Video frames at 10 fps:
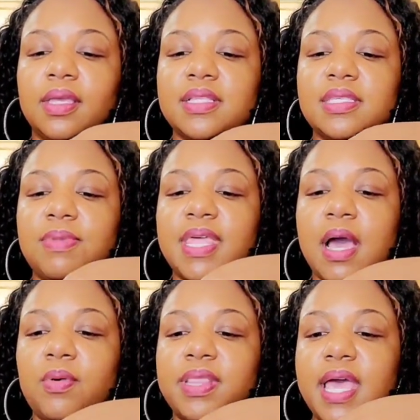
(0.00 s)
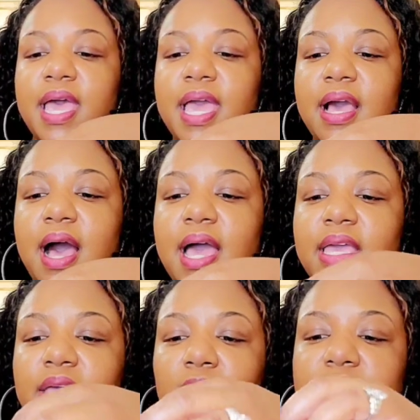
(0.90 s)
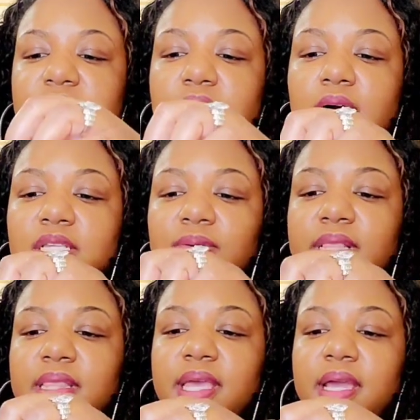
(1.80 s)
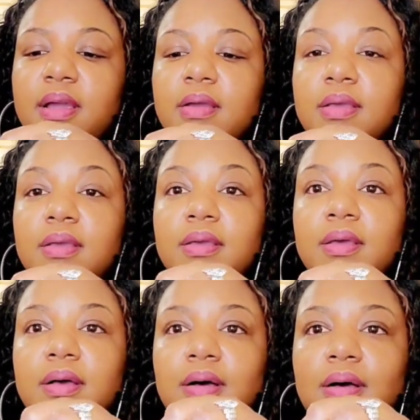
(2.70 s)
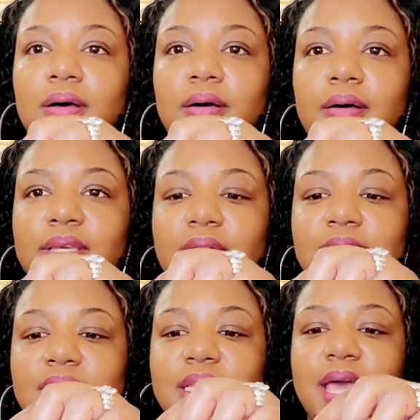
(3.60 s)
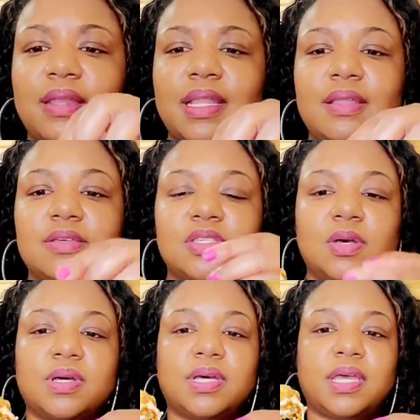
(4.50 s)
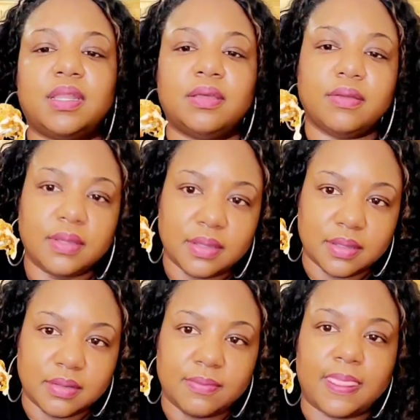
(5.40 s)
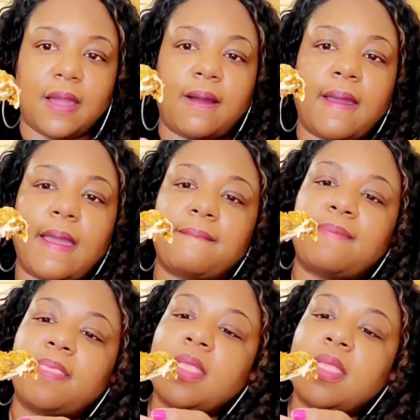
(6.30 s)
get some of that with that aioli sauce right there. Oh, y'all see that? That looks so good. All right.